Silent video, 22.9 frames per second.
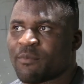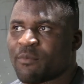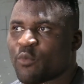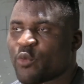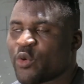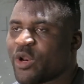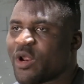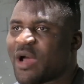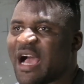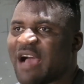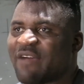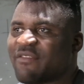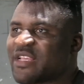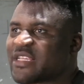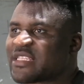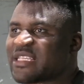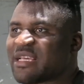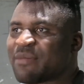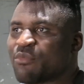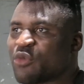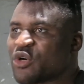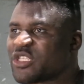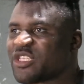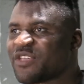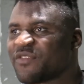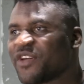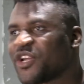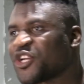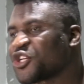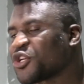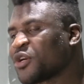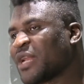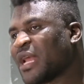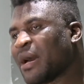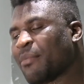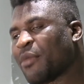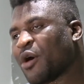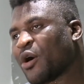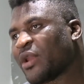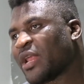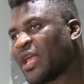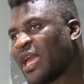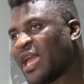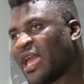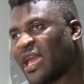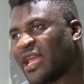we don't have the same motivation
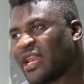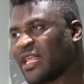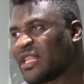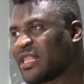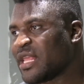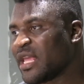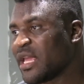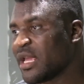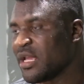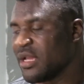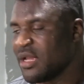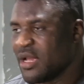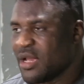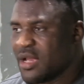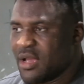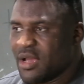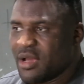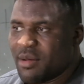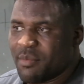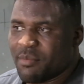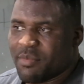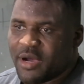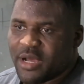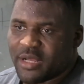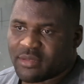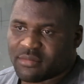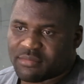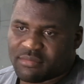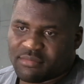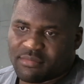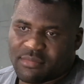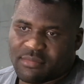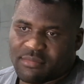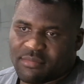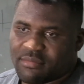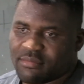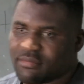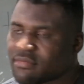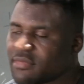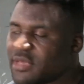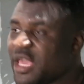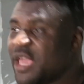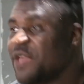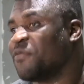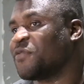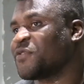about anything. But
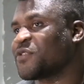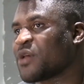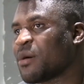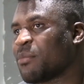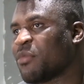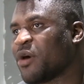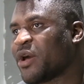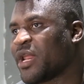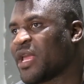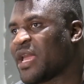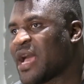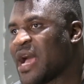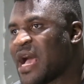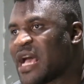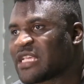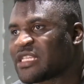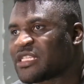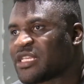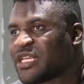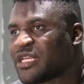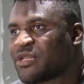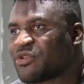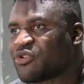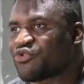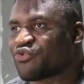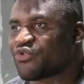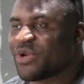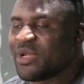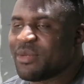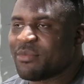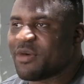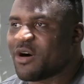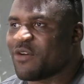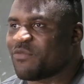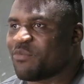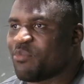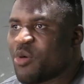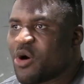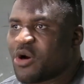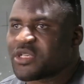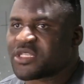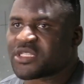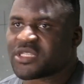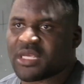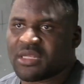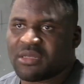if somebody has a dream of
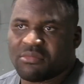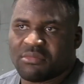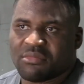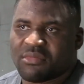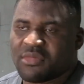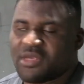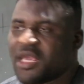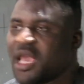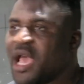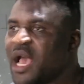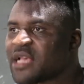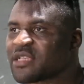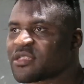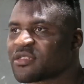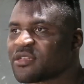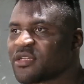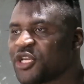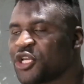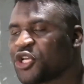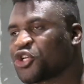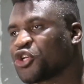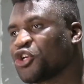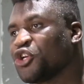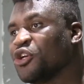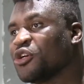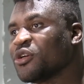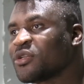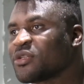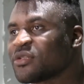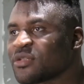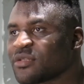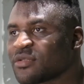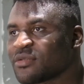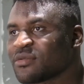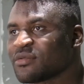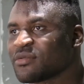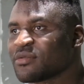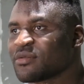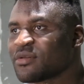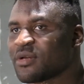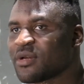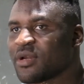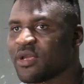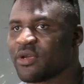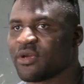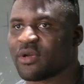boxing, yes, he should,
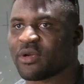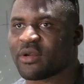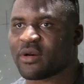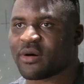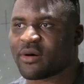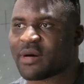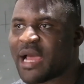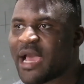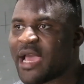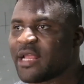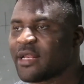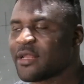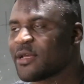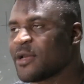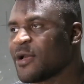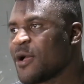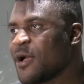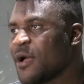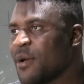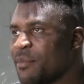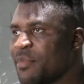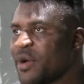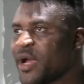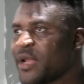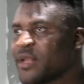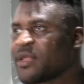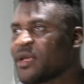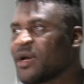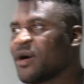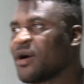right? But